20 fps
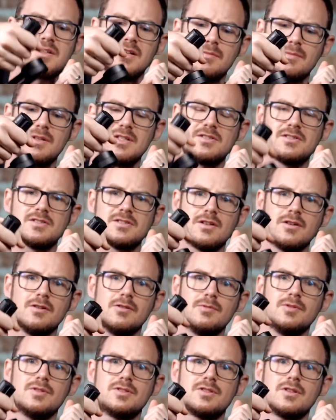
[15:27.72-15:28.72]
to be so
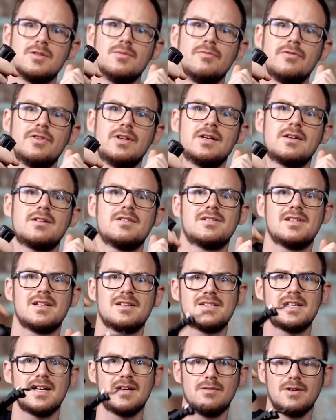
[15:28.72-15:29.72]
much comfier, because
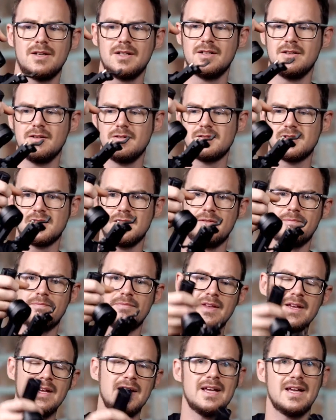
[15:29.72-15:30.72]
that's how I use it
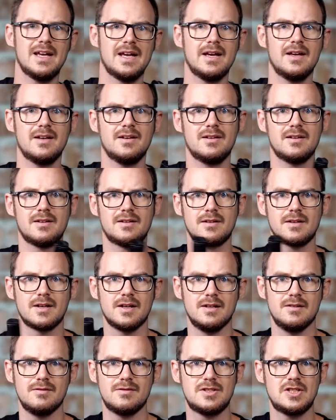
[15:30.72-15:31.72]
in
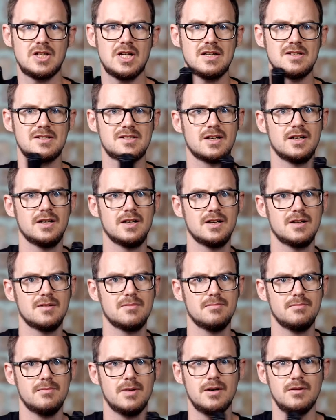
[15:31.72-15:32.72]
kind of chest height
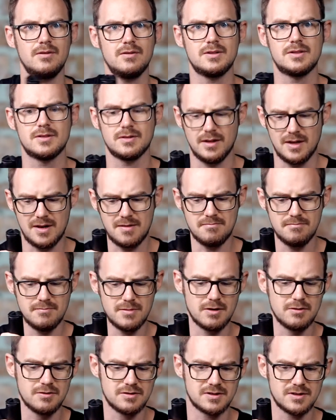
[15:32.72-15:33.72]
mode, like
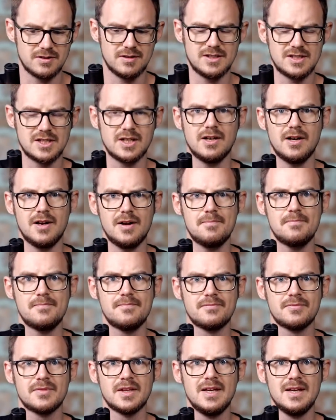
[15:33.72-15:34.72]
most of the time.
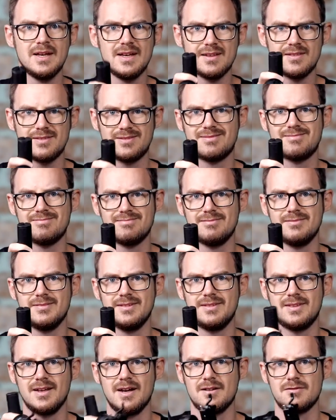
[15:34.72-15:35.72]

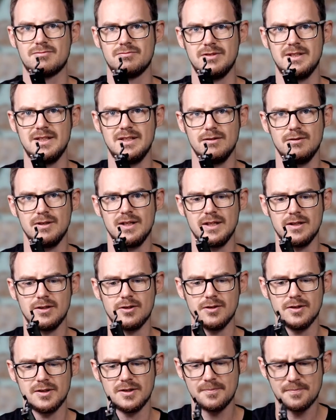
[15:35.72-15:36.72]
That's really, really
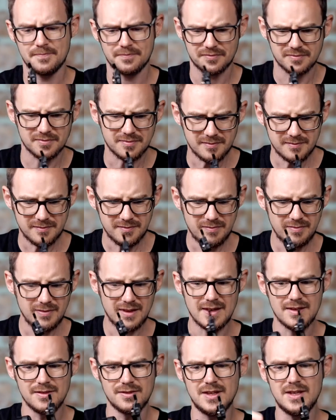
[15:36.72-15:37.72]
good.
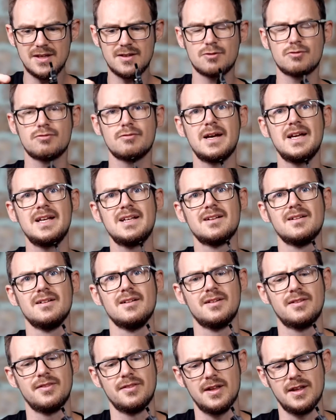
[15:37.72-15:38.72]
The
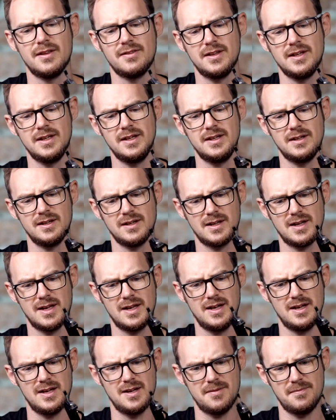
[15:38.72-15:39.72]
cradle that the
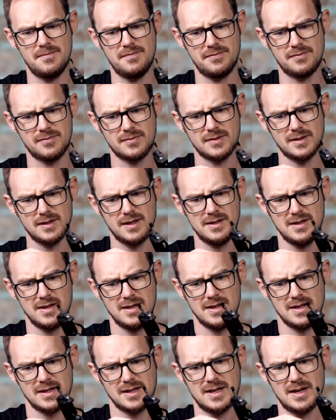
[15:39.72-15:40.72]

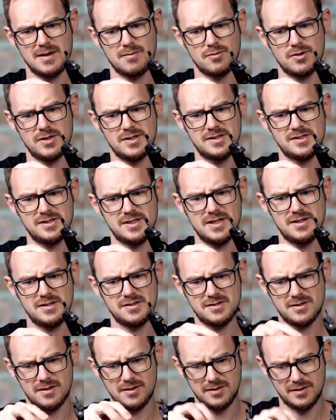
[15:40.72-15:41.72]
camera
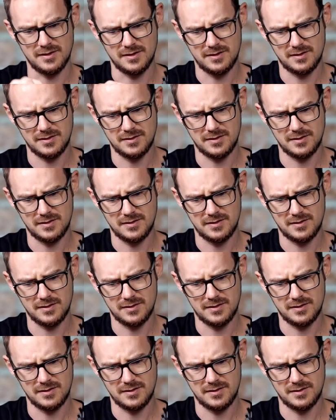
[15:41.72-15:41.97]
sits on